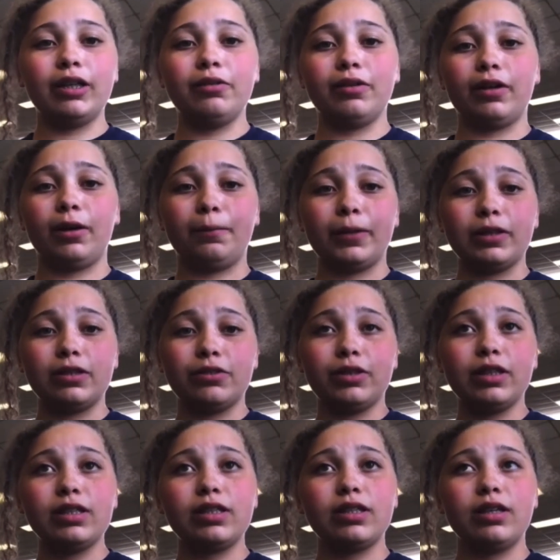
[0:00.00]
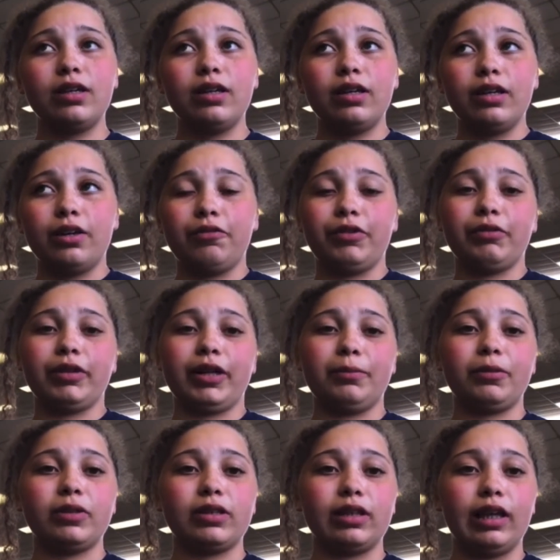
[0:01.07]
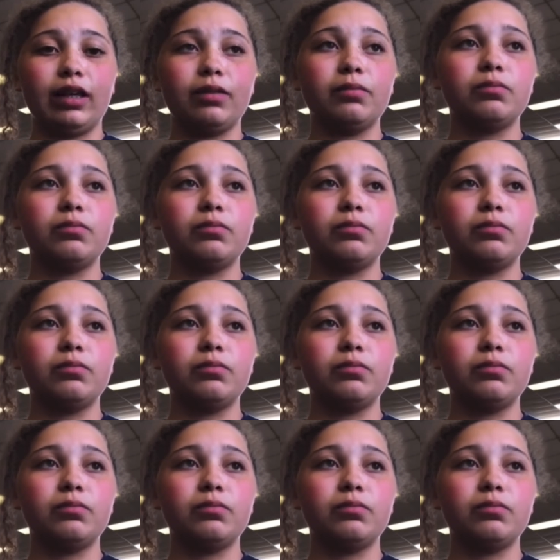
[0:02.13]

would help our students if we were able to get